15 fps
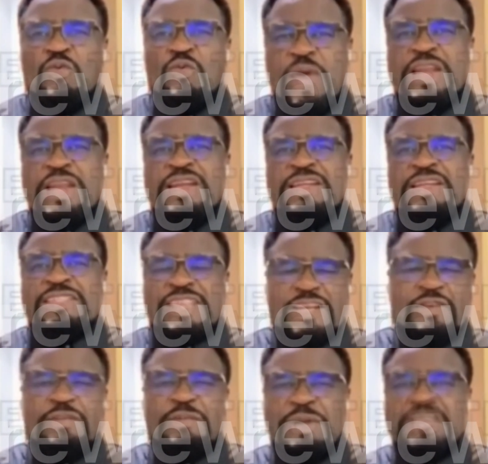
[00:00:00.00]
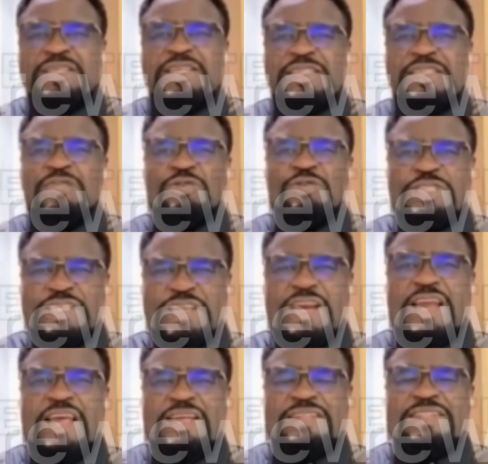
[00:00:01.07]
when the state of emergency was
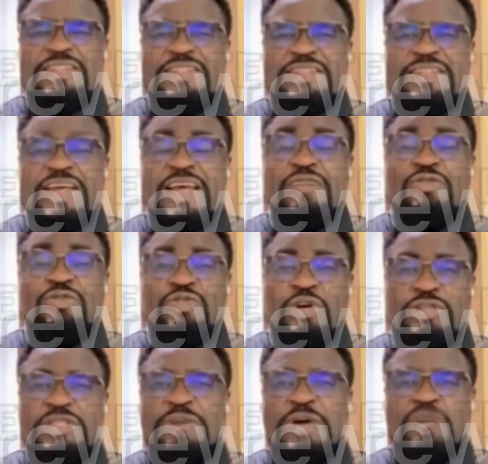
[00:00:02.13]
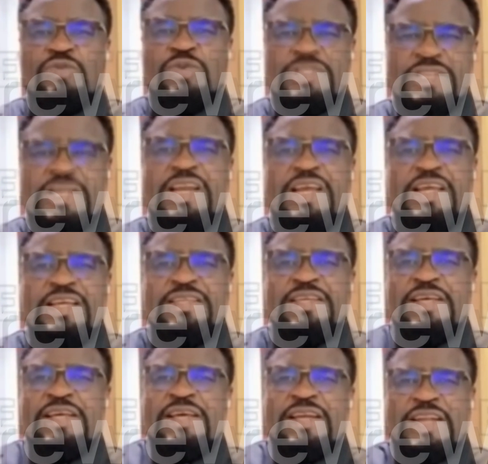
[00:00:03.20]
declared, and you talked about was declared,